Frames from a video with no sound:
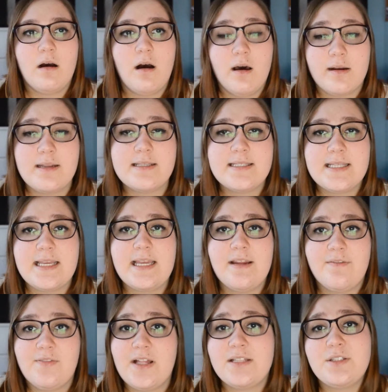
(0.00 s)
Honestly,
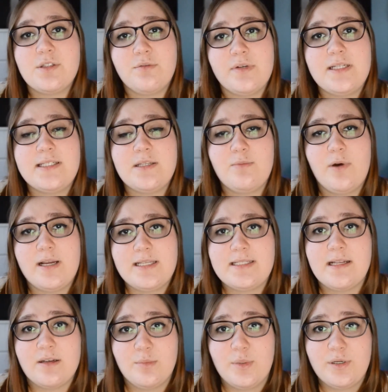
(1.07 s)
if that's the reason why he's
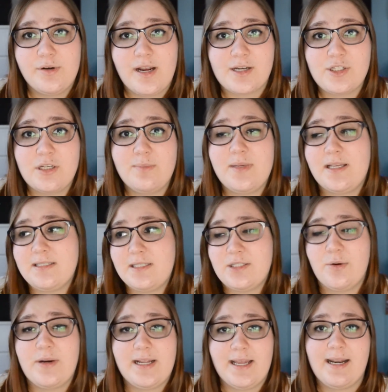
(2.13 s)
not in One Direction because he's
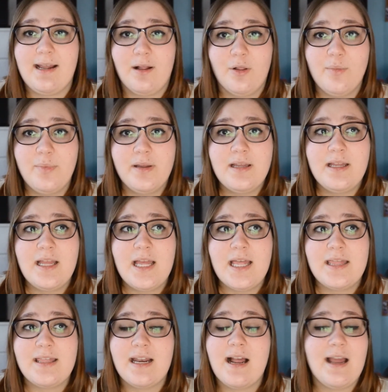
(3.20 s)
going to get help,
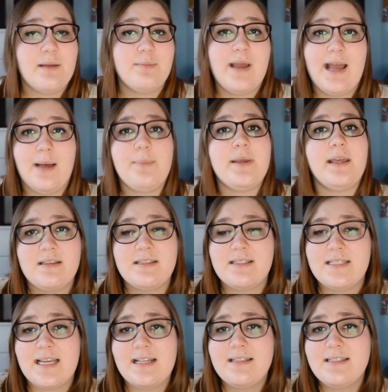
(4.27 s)
then I am happy.
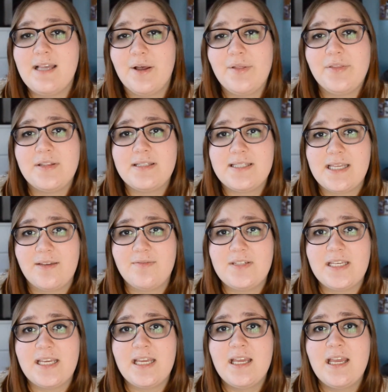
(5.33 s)
Zayn's health and
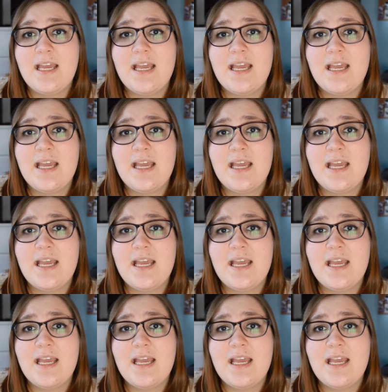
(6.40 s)
safety